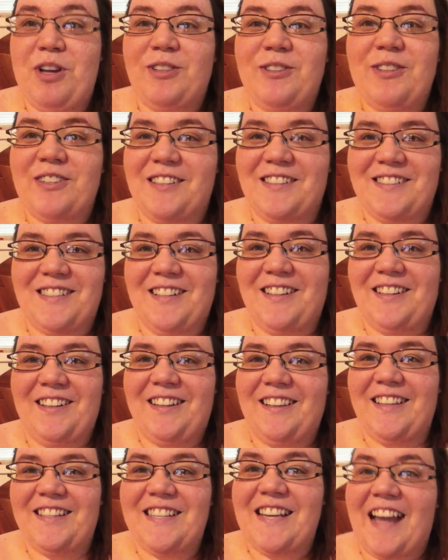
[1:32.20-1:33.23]
clothes on
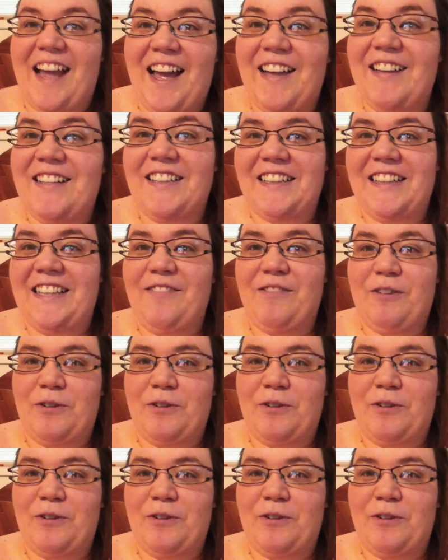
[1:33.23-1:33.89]
unless I had to leave